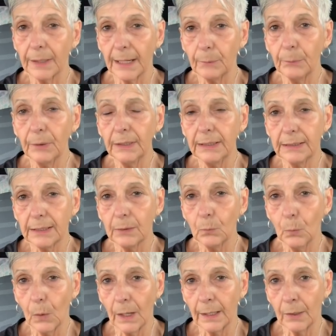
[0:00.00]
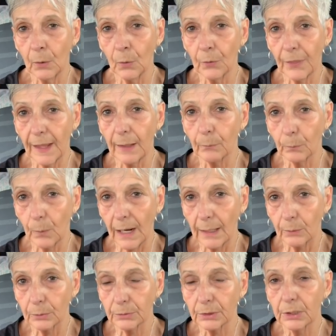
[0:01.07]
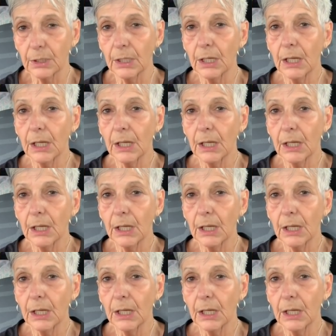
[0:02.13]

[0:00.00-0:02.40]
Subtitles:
And I really didn't want to go that route.